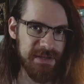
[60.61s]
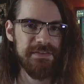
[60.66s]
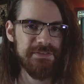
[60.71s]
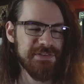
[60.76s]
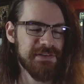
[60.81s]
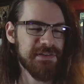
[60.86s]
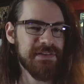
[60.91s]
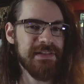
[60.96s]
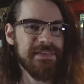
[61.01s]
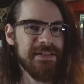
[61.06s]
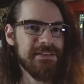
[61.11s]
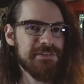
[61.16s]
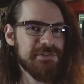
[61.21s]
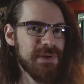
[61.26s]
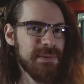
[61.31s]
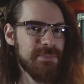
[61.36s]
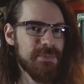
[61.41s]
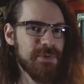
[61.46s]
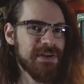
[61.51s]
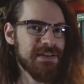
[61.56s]
This generally leads to
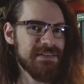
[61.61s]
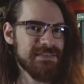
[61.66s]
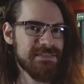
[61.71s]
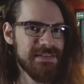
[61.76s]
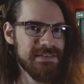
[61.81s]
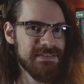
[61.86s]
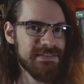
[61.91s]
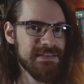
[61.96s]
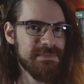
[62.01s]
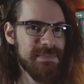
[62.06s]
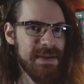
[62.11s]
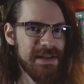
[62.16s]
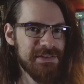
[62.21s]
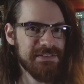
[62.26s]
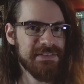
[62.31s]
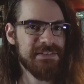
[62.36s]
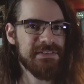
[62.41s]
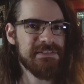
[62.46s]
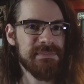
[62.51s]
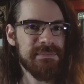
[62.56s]
a more consistent magic
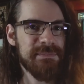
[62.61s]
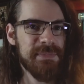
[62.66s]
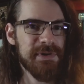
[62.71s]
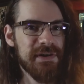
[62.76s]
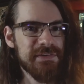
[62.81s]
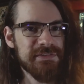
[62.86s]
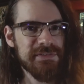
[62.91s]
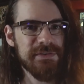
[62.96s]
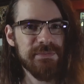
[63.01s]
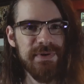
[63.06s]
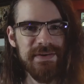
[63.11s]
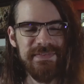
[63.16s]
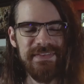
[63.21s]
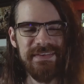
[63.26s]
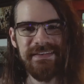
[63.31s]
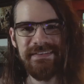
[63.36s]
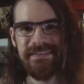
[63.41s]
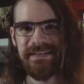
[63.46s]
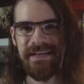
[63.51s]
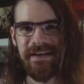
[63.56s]
system, but also one that
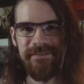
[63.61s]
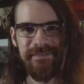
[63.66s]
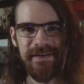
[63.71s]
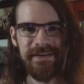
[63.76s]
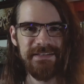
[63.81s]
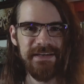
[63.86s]
doesn't have a